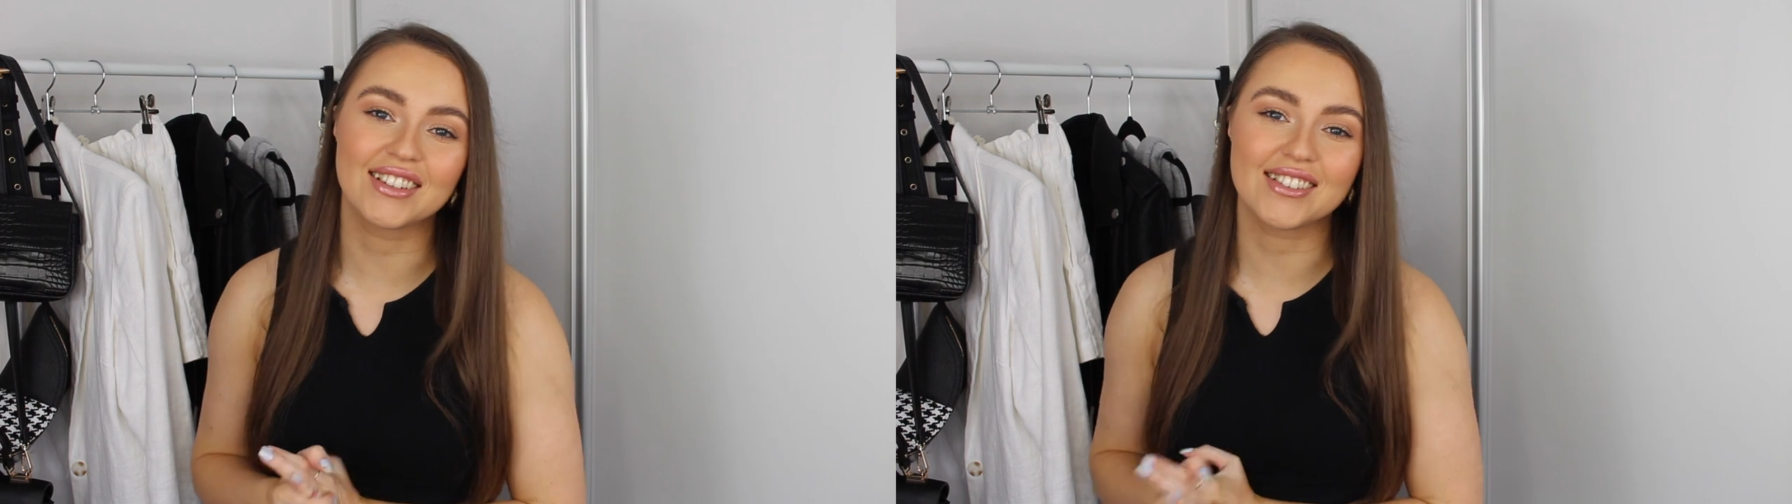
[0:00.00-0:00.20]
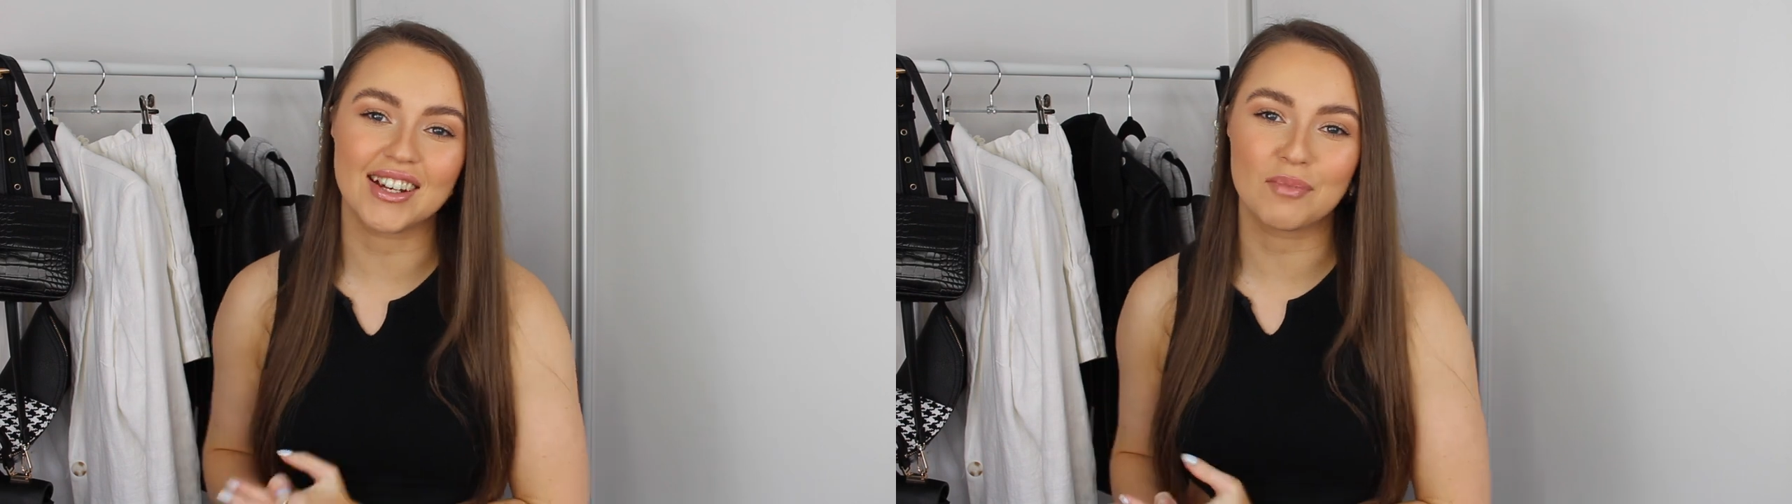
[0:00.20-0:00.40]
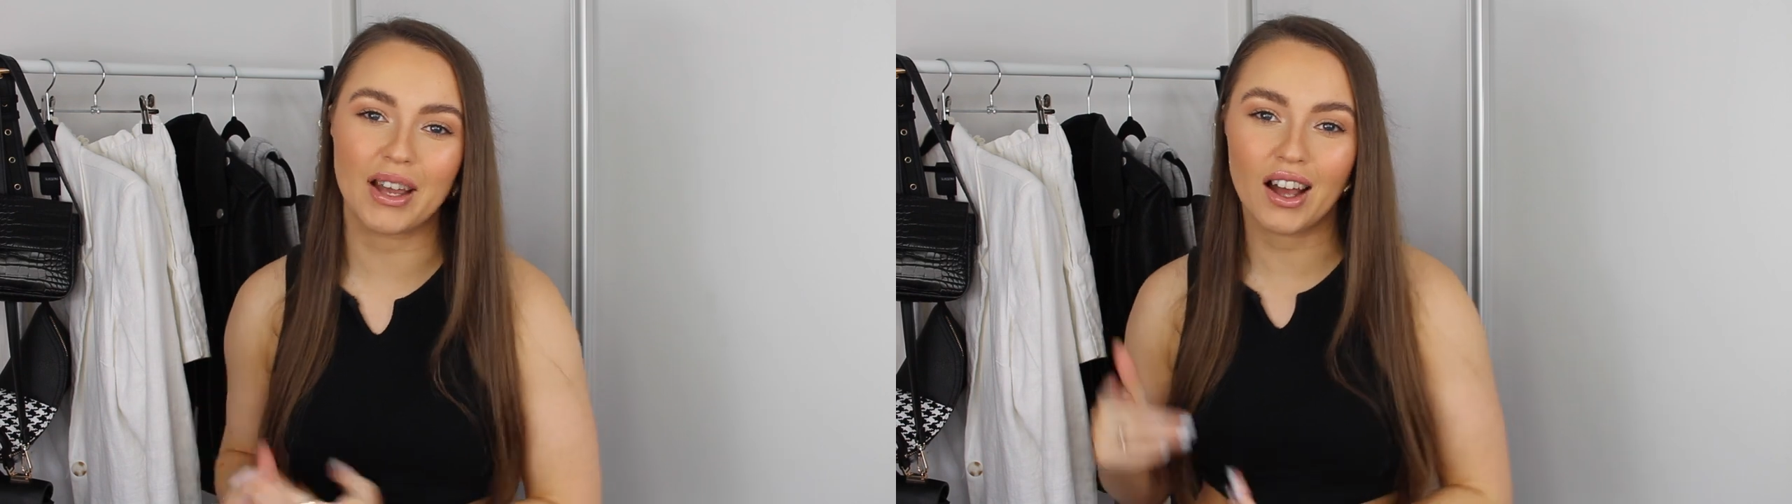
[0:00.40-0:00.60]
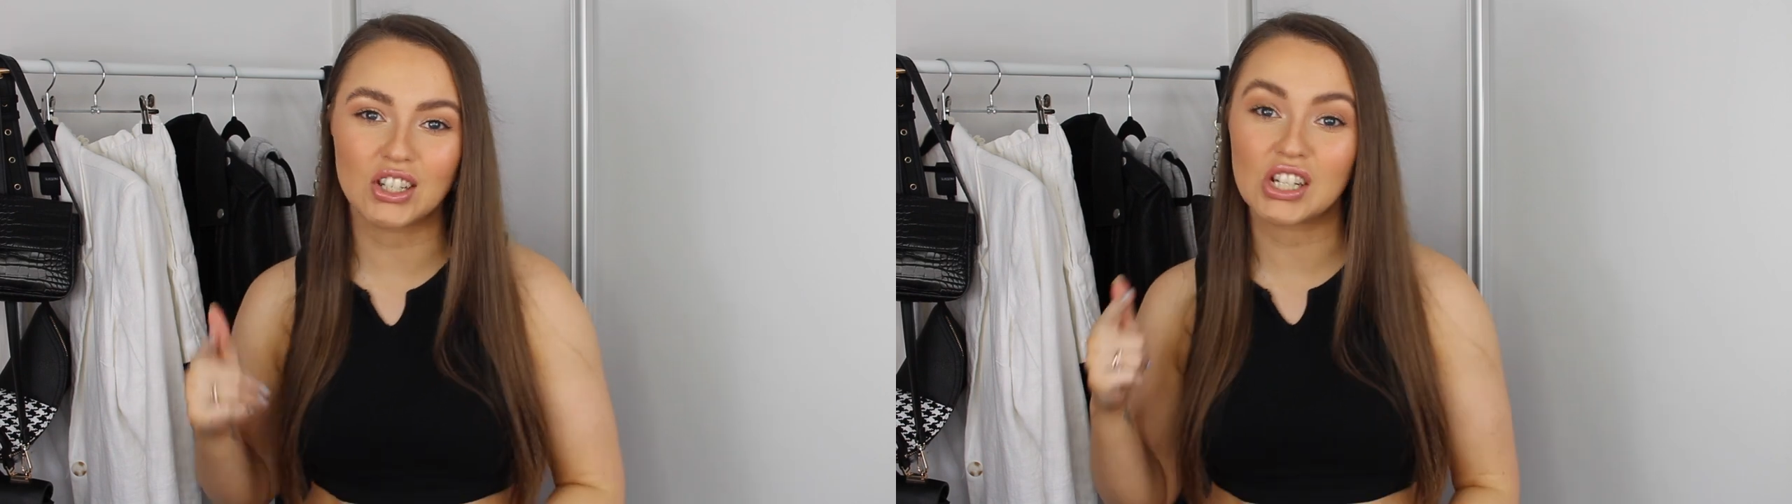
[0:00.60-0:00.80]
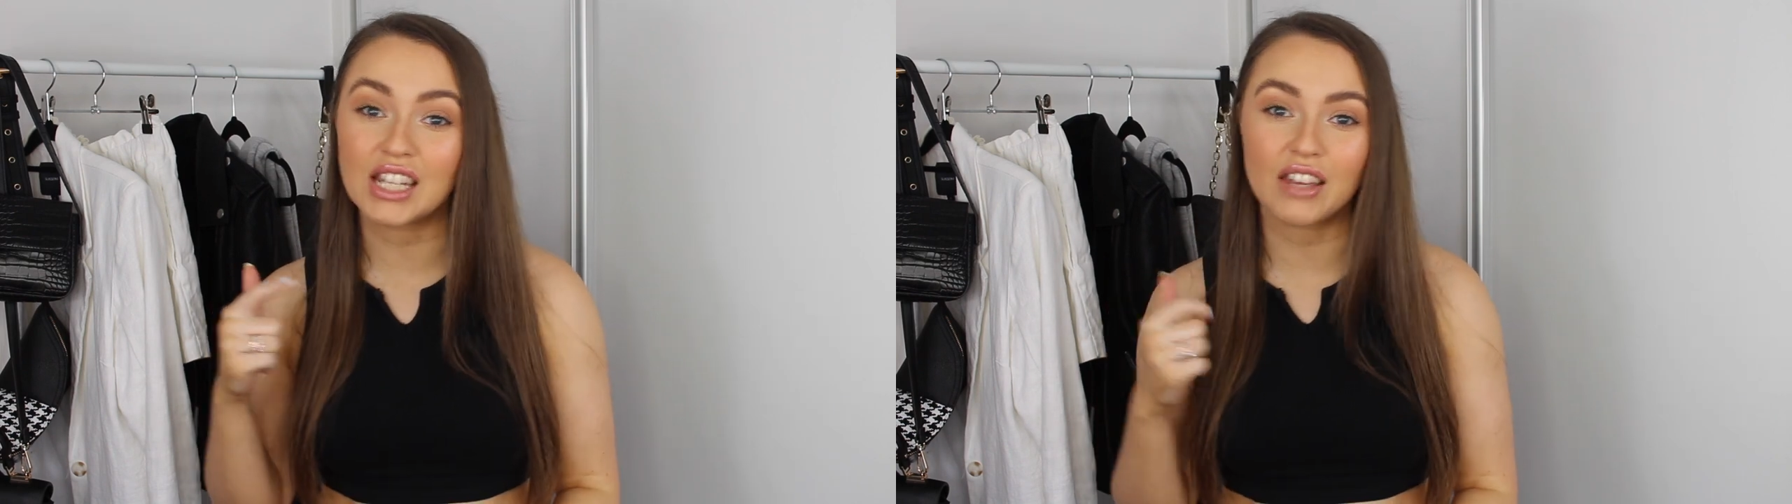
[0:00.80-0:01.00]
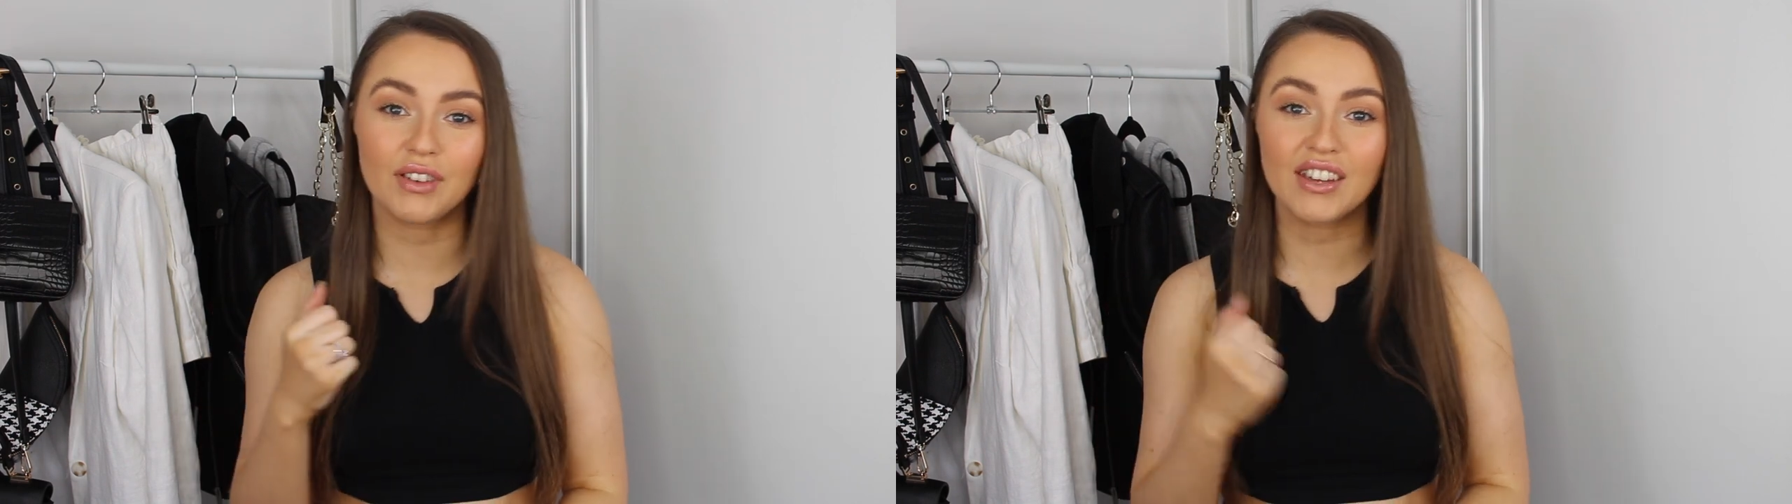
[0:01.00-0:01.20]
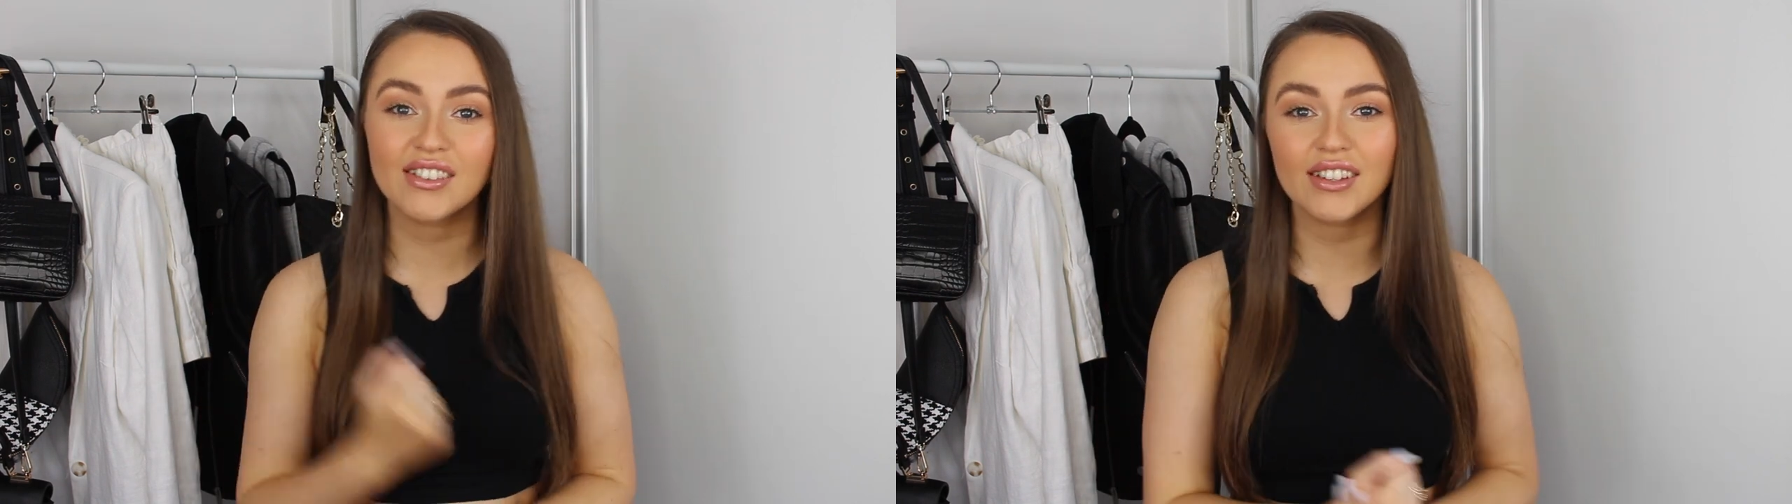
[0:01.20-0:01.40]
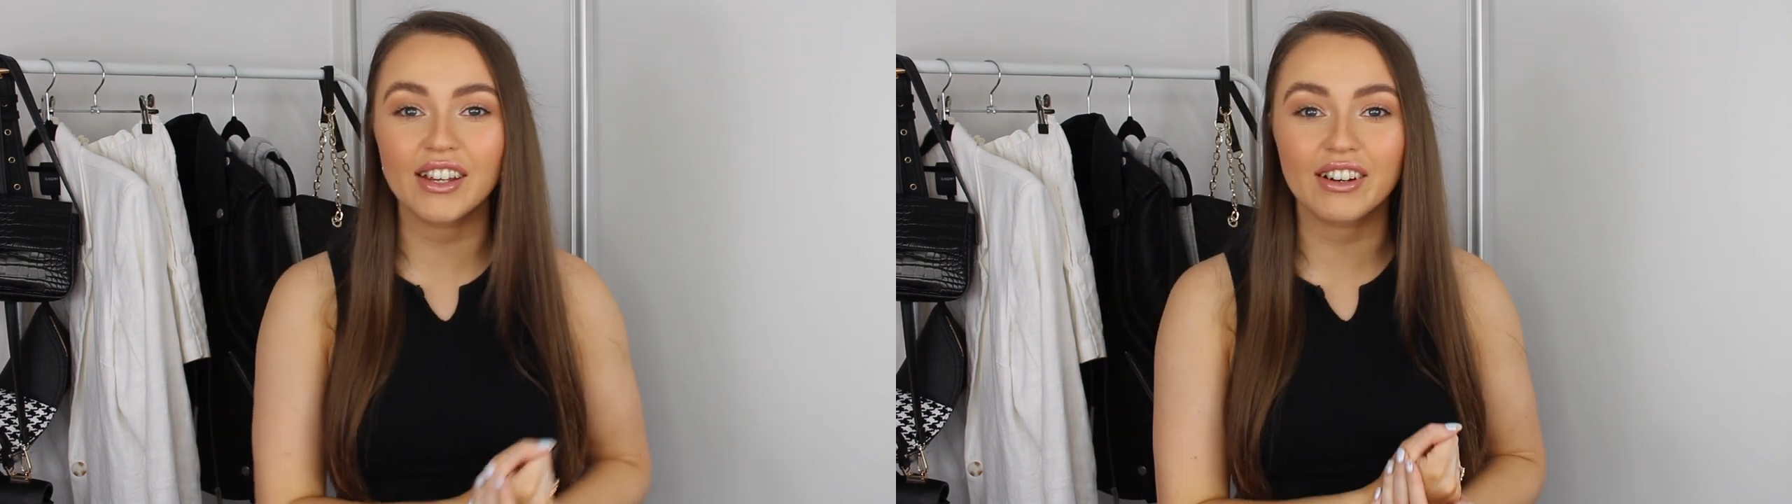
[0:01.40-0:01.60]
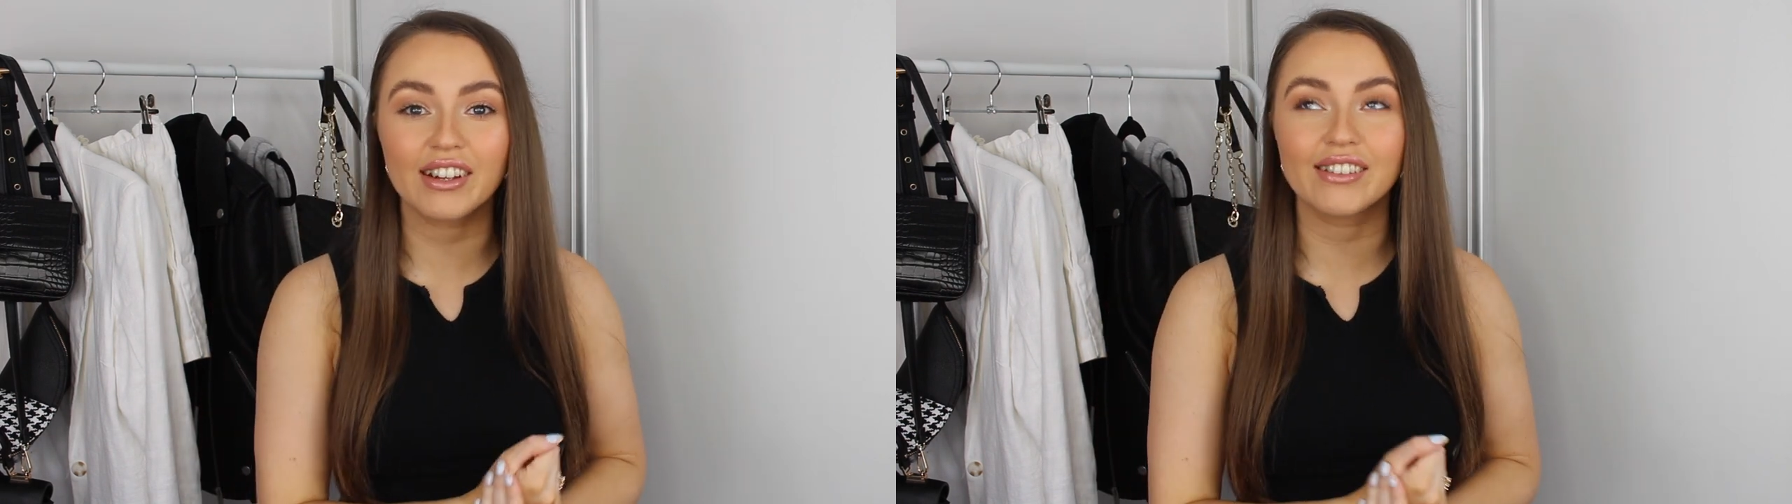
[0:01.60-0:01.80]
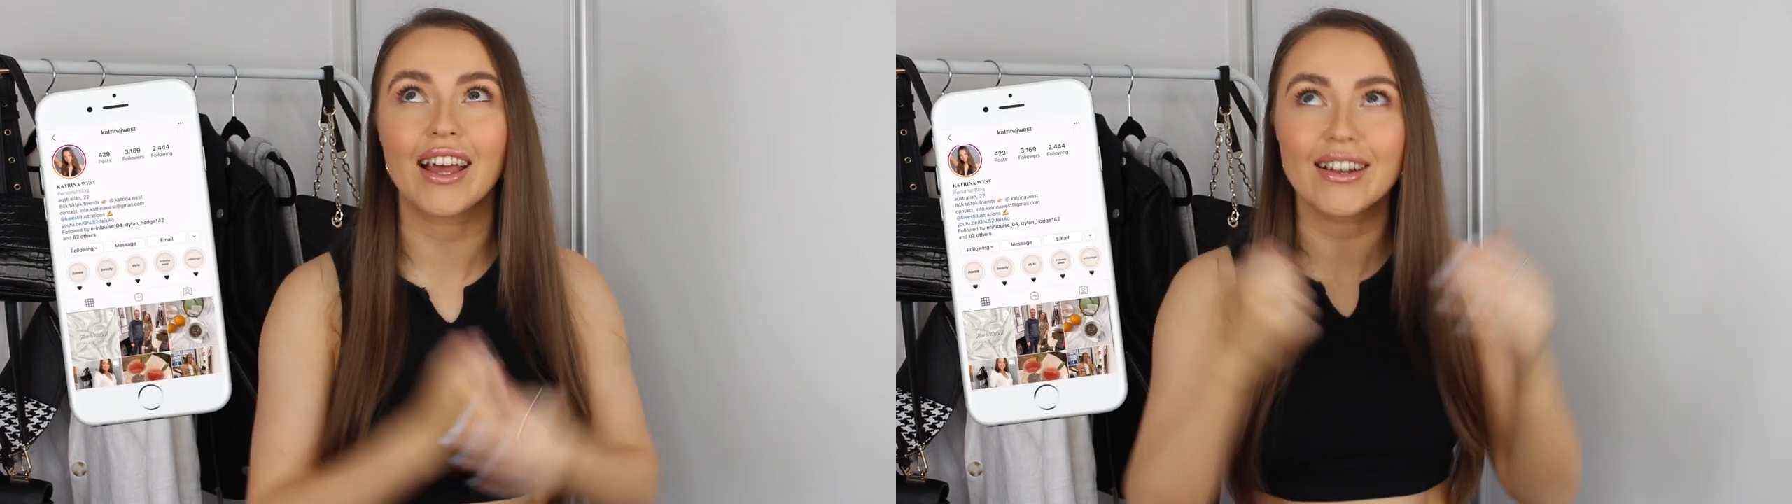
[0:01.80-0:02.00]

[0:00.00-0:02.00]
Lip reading: started my IGTV series.